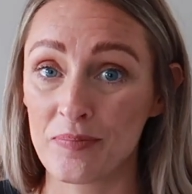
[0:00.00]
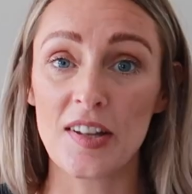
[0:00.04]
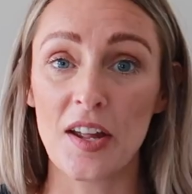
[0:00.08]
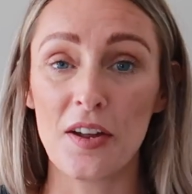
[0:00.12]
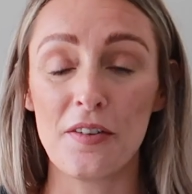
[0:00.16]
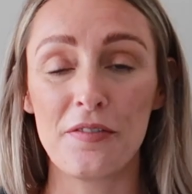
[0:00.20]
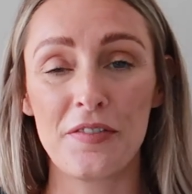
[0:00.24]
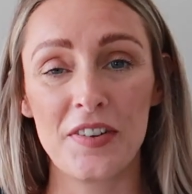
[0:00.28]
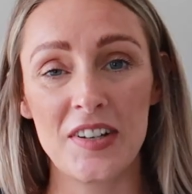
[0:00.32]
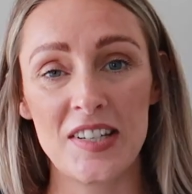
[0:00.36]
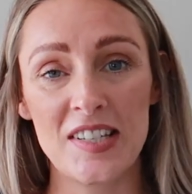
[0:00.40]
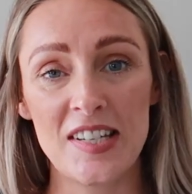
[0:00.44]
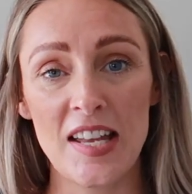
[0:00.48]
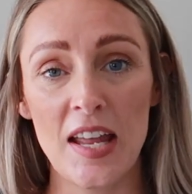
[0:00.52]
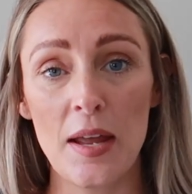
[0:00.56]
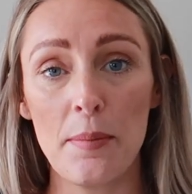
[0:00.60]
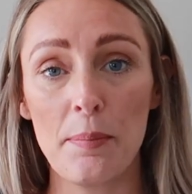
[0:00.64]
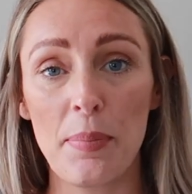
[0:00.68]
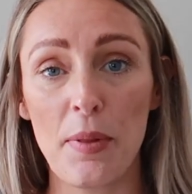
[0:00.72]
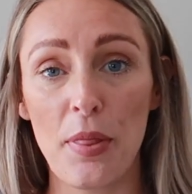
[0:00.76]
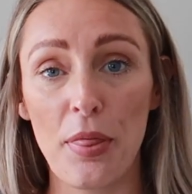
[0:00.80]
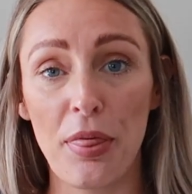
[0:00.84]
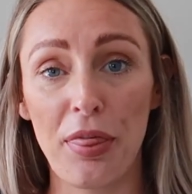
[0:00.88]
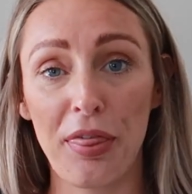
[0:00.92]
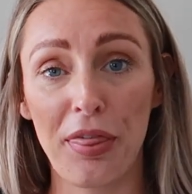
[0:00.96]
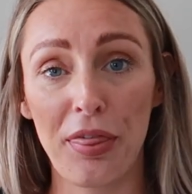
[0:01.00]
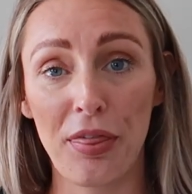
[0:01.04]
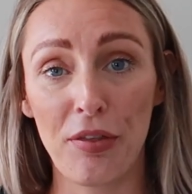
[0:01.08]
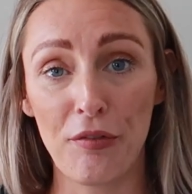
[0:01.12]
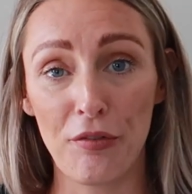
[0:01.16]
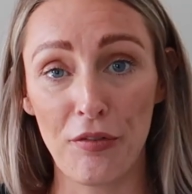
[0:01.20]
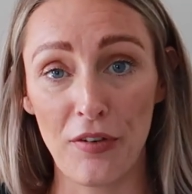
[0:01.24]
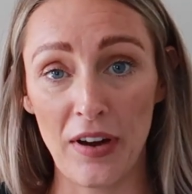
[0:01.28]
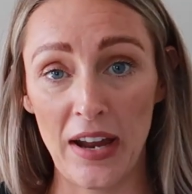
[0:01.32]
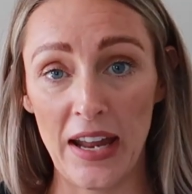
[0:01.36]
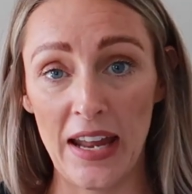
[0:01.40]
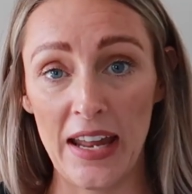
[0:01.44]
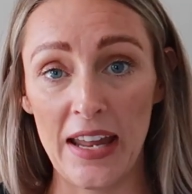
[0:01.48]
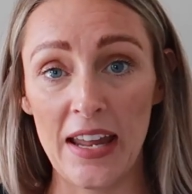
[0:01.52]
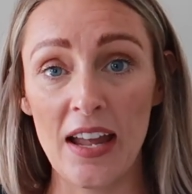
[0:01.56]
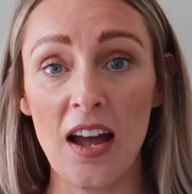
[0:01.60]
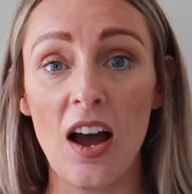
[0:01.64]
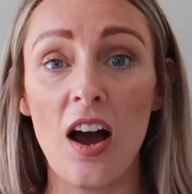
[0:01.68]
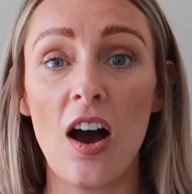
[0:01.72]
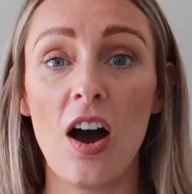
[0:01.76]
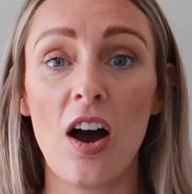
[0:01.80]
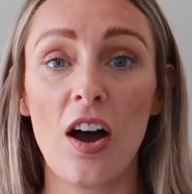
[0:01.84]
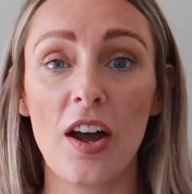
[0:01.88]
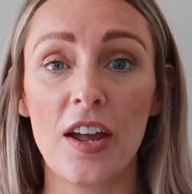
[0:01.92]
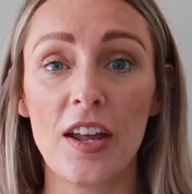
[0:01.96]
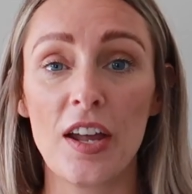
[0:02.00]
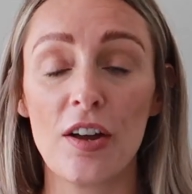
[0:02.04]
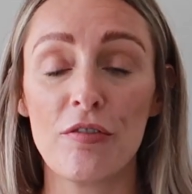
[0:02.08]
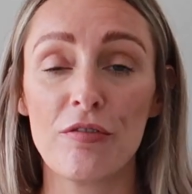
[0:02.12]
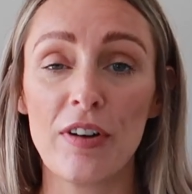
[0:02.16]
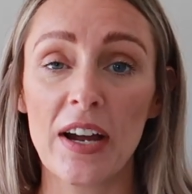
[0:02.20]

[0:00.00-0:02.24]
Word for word: So for tip three, I